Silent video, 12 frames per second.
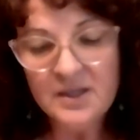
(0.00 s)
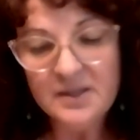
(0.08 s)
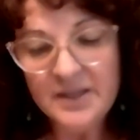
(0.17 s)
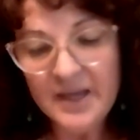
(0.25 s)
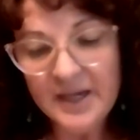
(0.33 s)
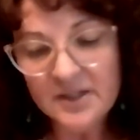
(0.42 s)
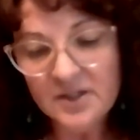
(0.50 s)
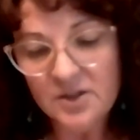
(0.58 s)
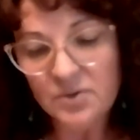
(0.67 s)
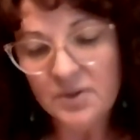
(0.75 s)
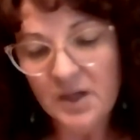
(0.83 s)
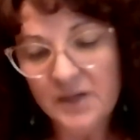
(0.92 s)
the
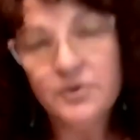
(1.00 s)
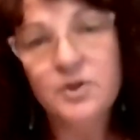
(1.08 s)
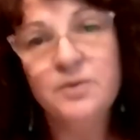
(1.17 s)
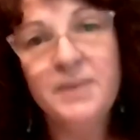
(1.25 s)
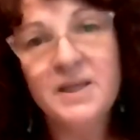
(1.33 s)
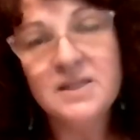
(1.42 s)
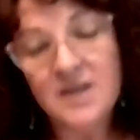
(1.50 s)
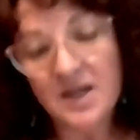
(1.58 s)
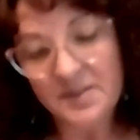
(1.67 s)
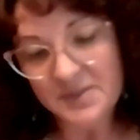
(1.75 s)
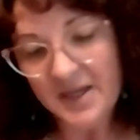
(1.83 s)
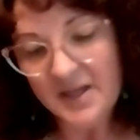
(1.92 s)
echo of her
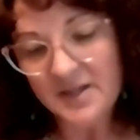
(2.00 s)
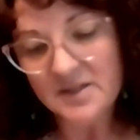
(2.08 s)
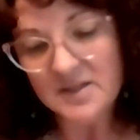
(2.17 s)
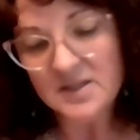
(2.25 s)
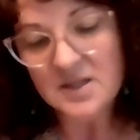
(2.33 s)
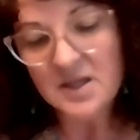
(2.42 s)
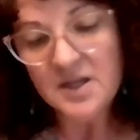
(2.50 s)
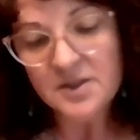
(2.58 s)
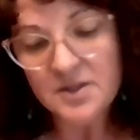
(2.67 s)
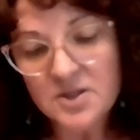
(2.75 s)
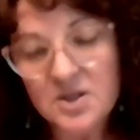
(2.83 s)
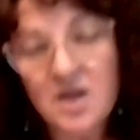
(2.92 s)
bedtime tales,
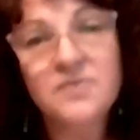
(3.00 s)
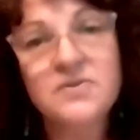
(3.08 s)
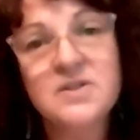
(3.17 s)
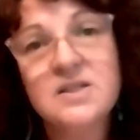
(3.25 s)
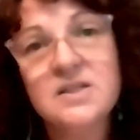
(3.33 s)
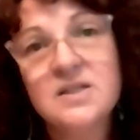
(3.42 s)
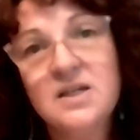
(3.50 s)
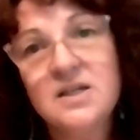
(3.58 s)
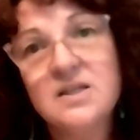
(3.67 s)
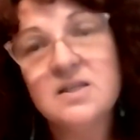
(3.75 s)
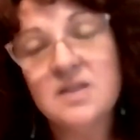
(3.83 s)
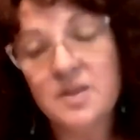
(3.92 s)
the softest
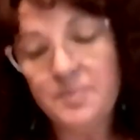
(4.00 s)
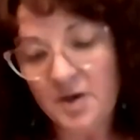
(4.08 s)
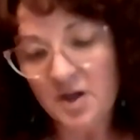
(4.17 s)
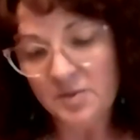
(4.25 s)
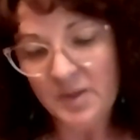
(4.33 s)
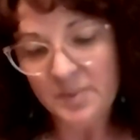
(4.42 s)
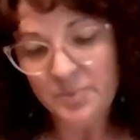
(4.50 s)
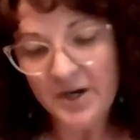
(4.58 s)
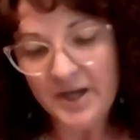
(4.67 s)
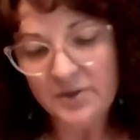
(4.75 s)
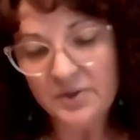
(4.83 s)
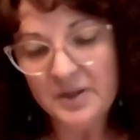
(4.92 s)
kiss upon my
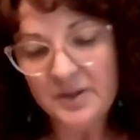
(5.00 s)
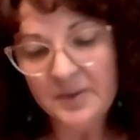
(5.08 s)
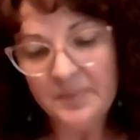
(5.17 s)
brow.